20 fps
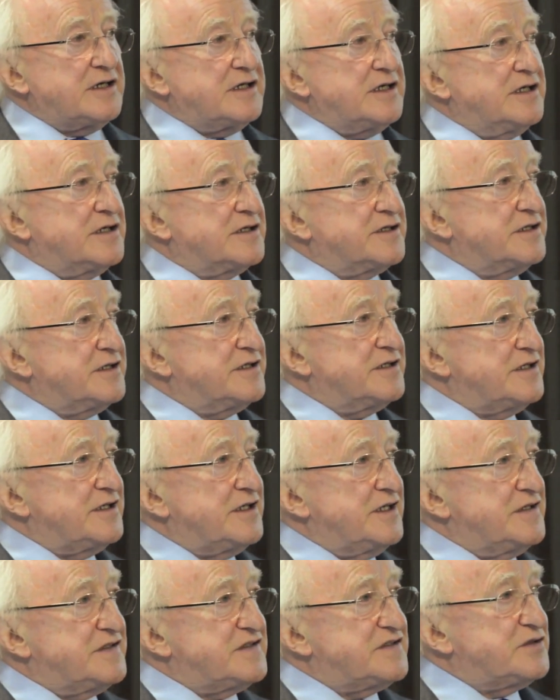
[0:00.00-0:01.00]
íonna
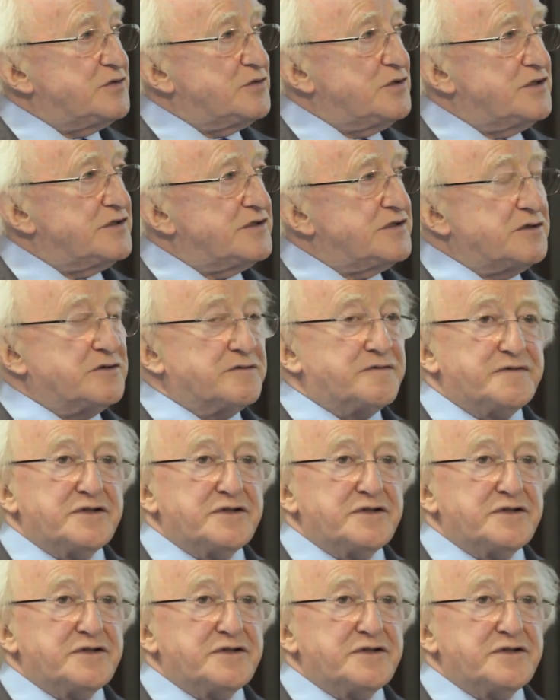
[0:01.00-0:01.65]
éasúla tá